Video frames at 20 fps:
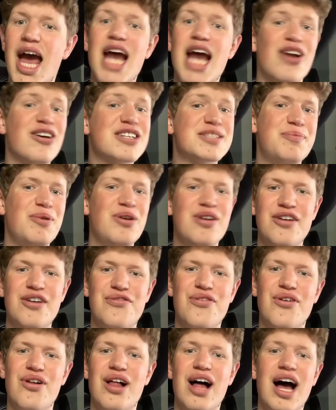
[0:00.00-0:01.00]
It looks
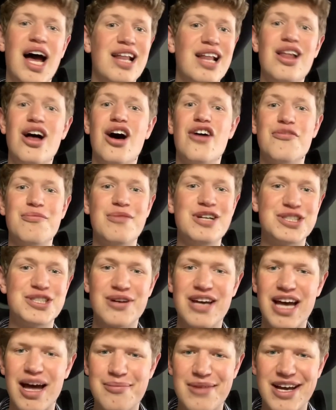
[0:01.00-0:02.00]
beautiful. I love
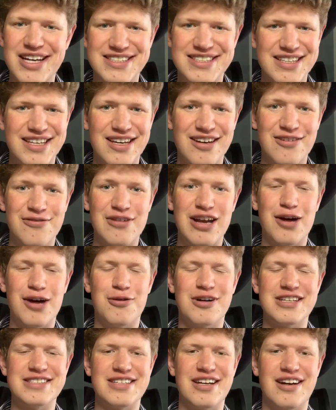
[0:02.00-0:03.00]
Michoacan, Mexico when I
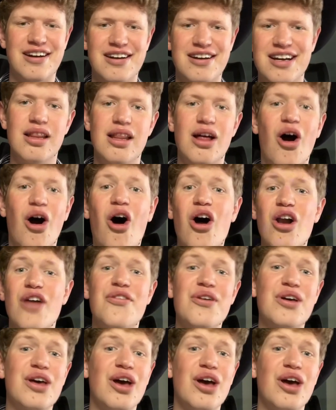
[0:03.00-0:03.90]
was there. All of the